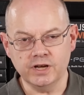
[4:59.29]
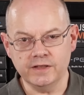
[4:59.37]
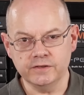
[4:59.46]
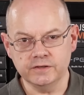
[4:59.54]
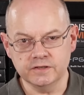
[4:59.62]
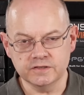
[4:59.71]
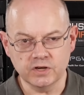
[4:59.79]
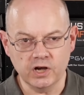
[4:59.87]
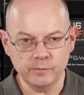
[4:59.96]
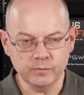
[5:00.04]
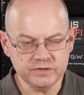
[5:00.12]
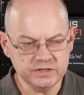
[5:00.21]
and the
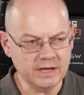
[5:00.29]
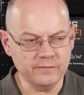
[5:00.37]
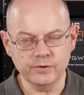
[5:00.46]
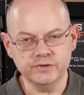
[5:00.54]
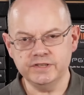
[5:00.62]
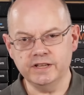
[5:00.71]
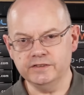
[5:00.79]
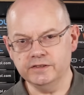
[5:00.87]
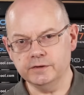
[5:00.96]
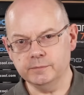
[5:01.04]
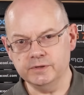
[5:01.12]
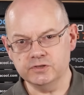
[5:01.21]
design was never intended
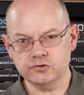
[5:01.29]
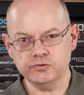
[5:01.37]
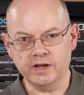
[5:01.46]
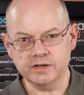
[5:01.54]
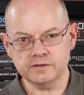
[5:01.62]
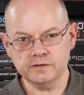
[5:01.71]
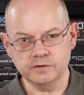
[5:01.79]
to be stretched